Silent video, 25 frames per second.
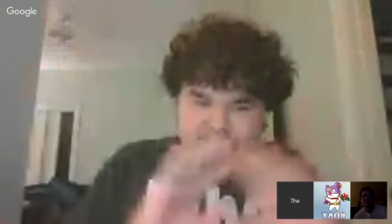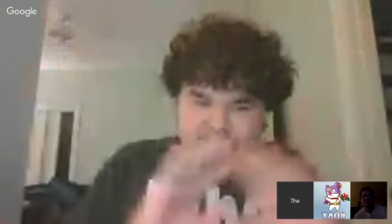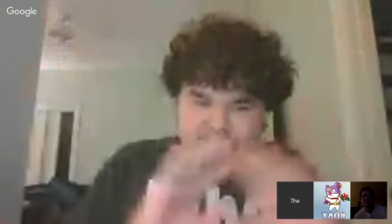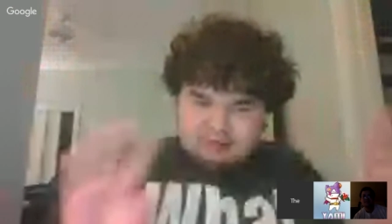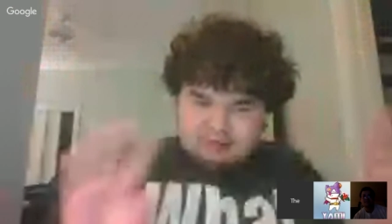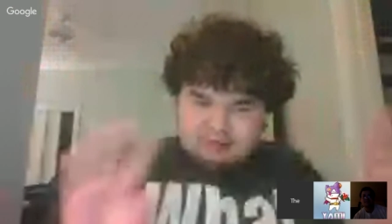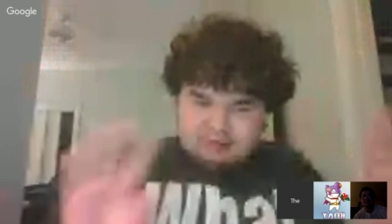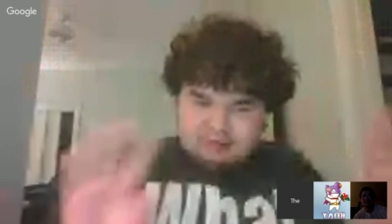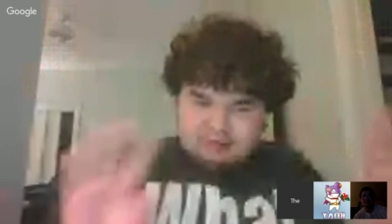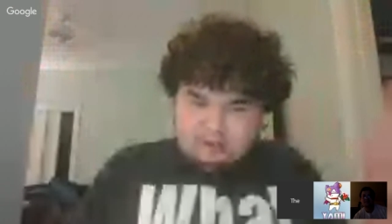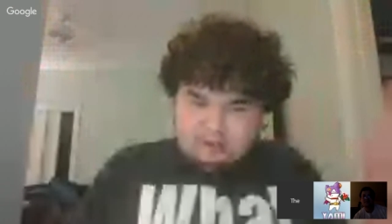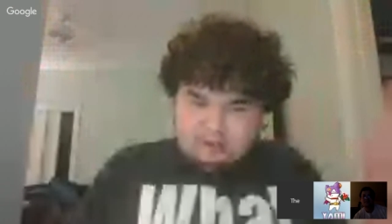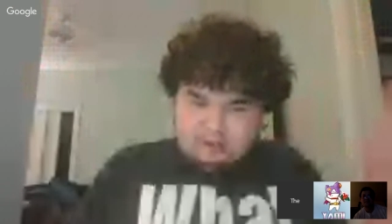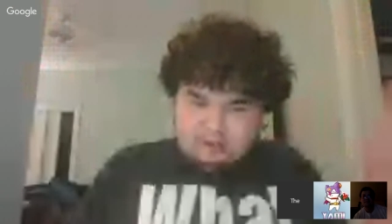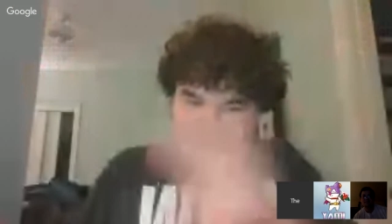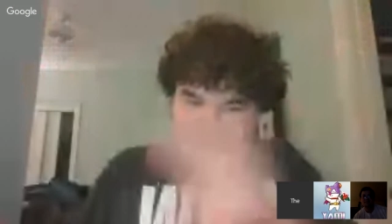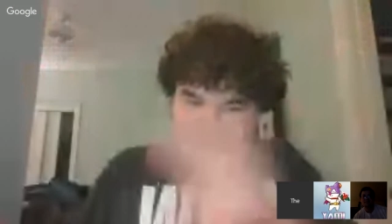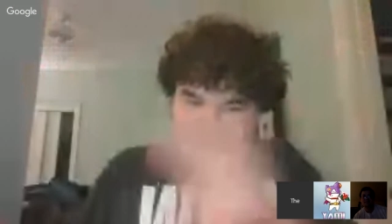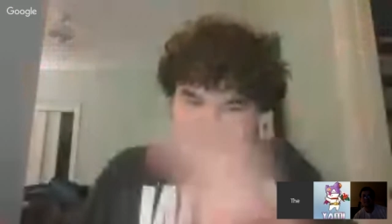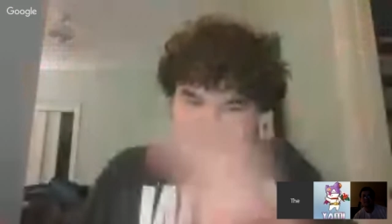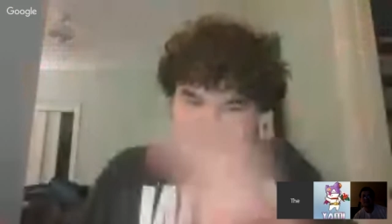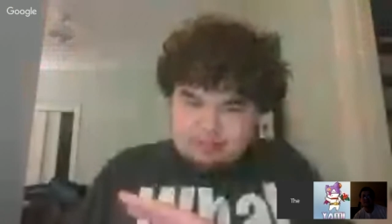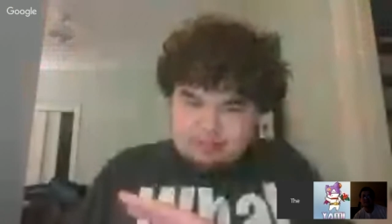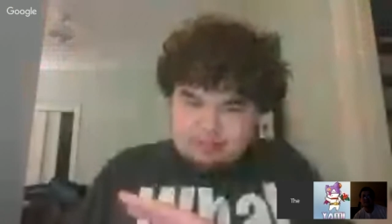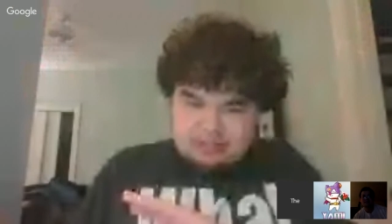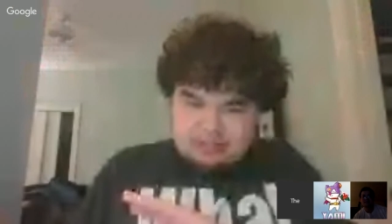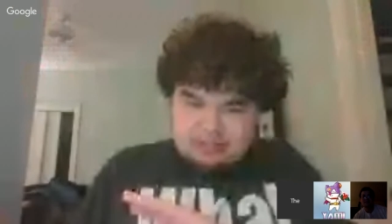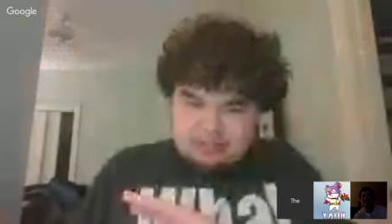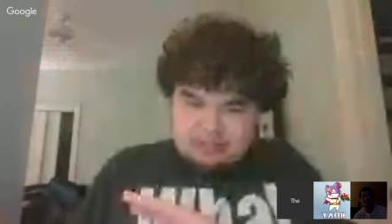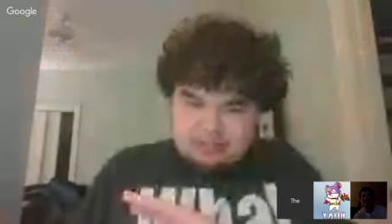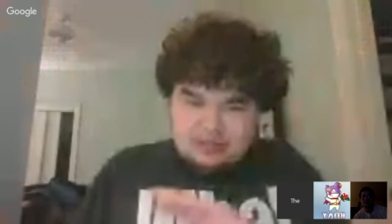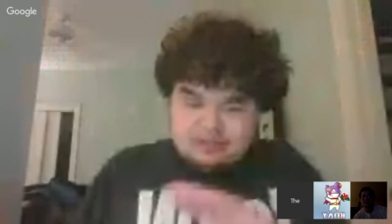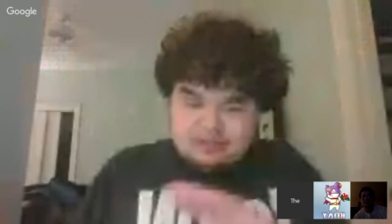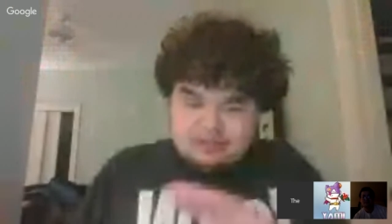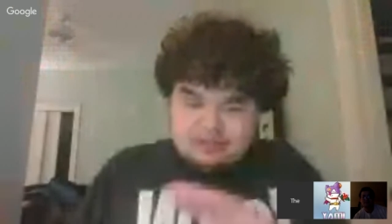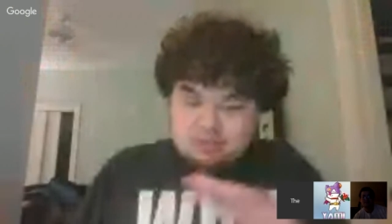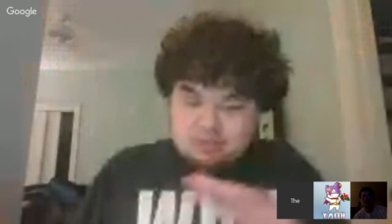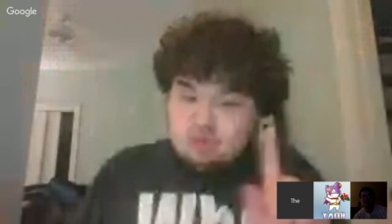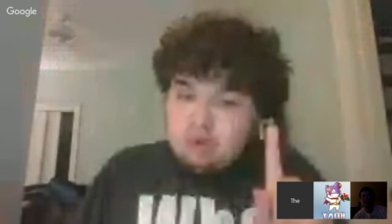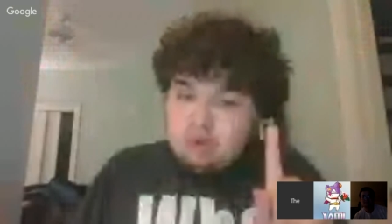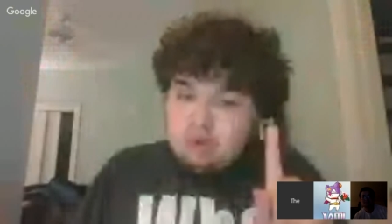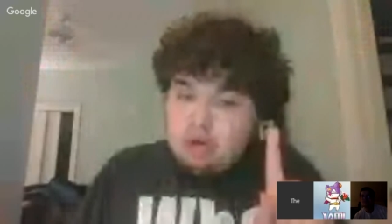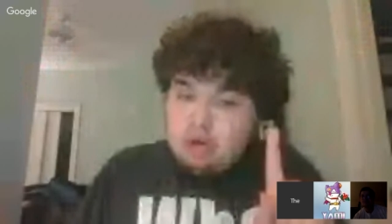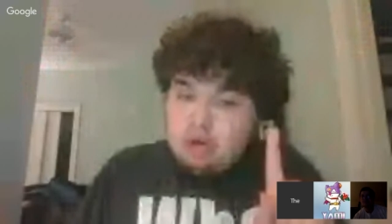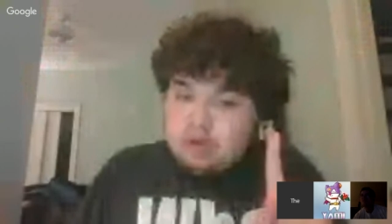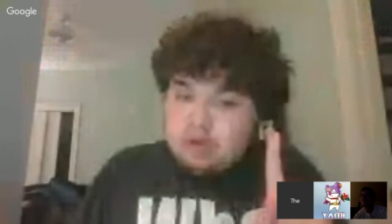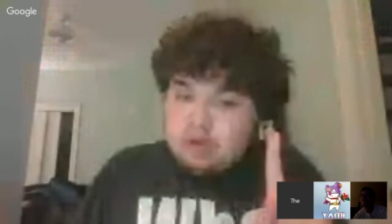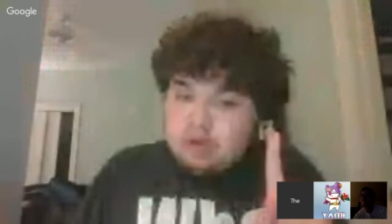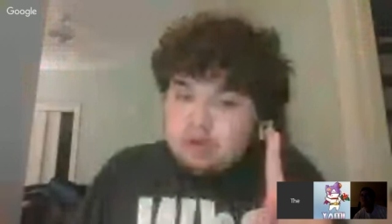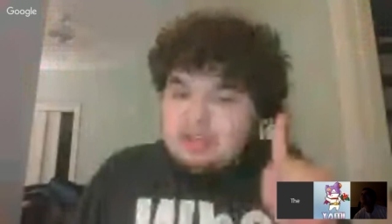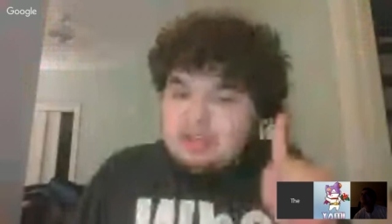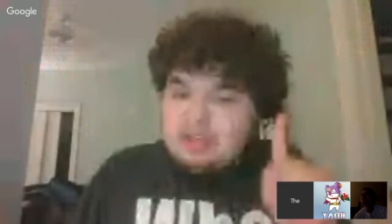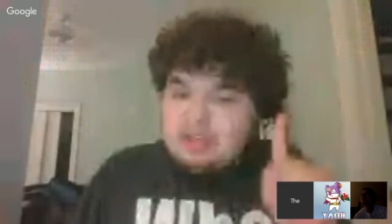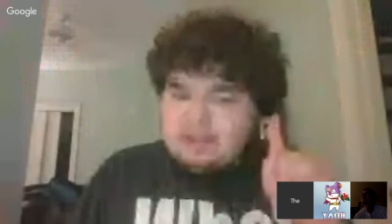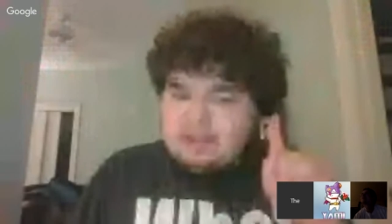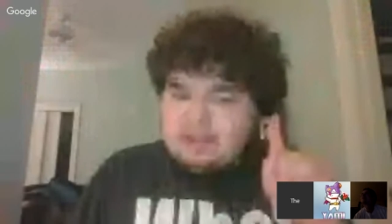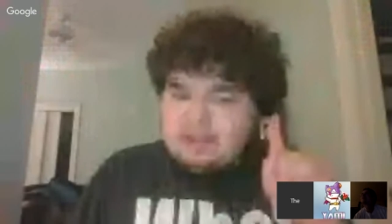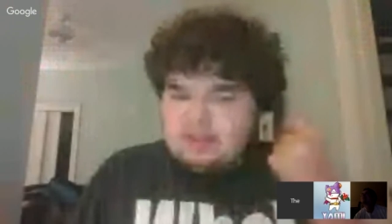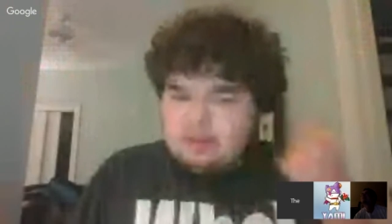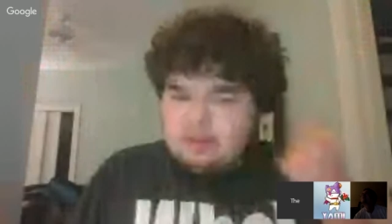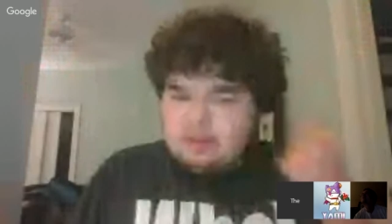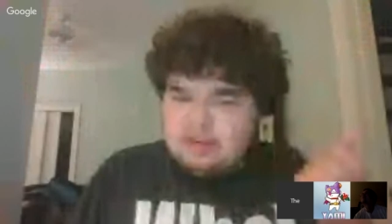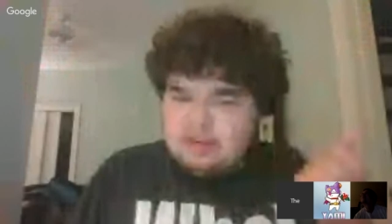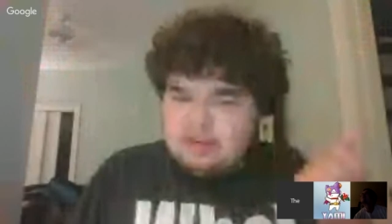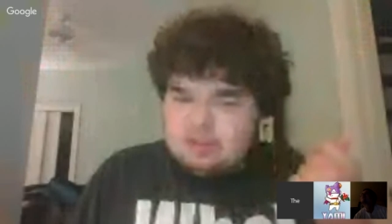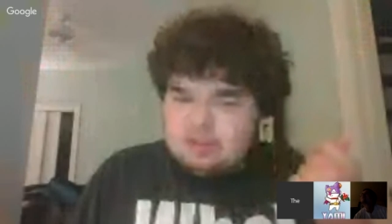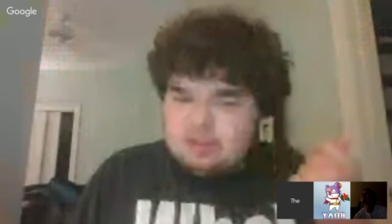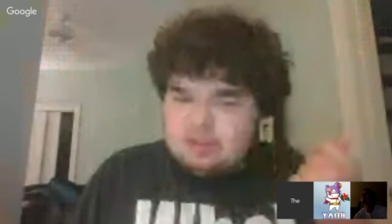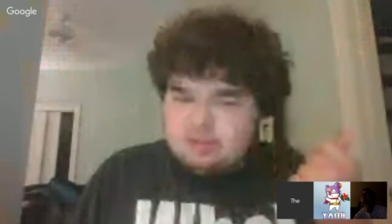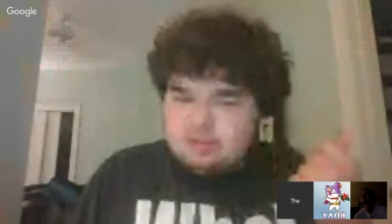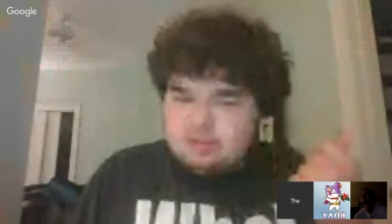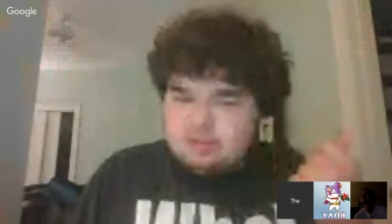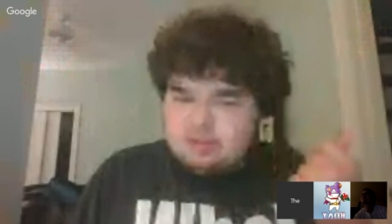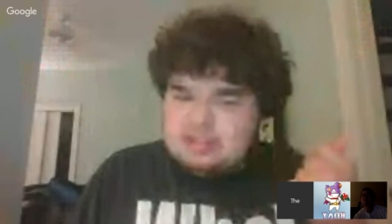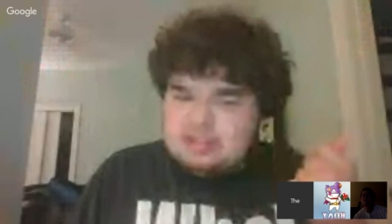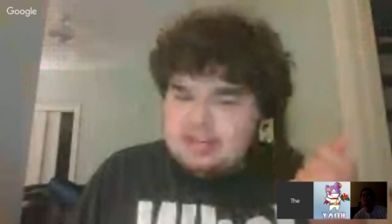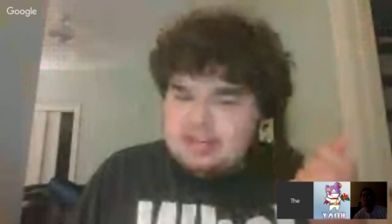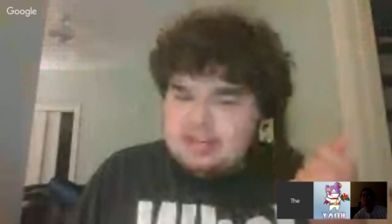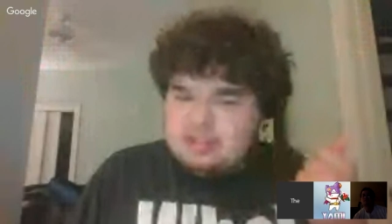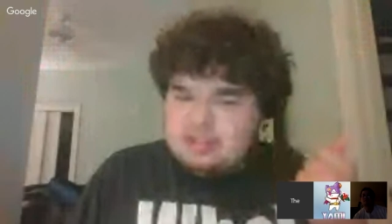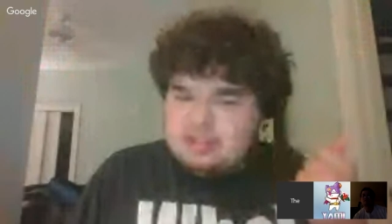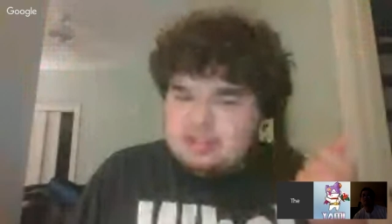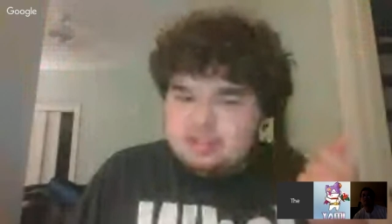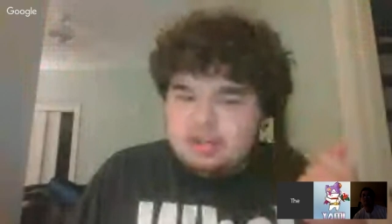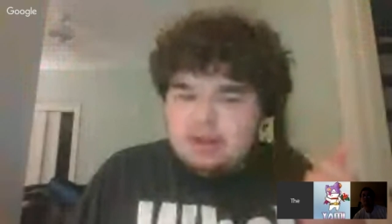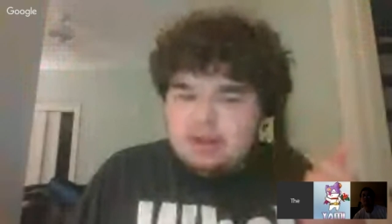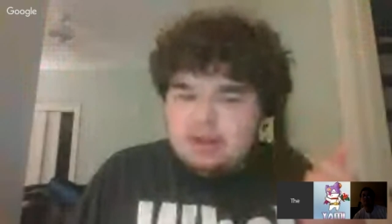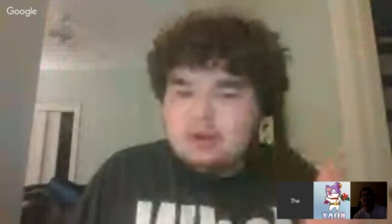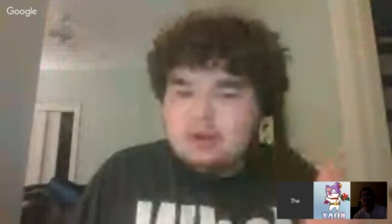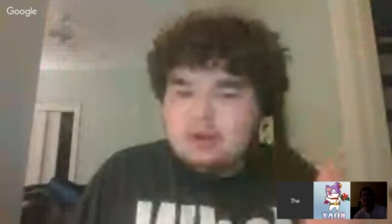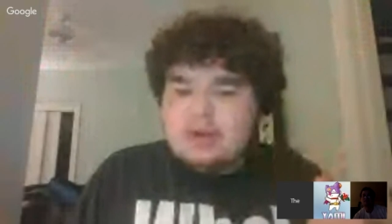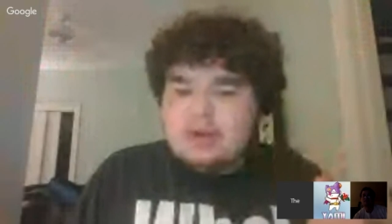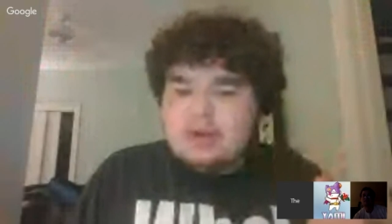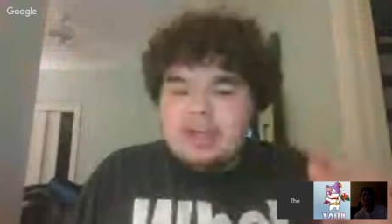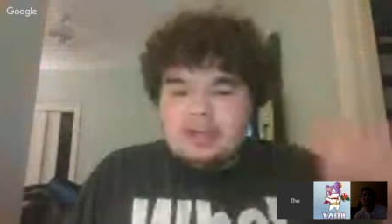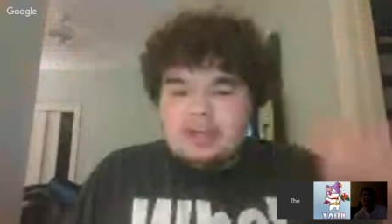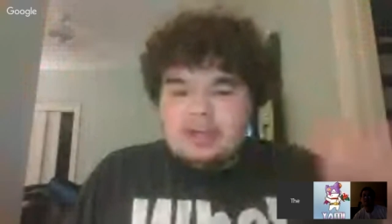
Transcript: like the rest of the episode is drawn like the original Teen Titans show,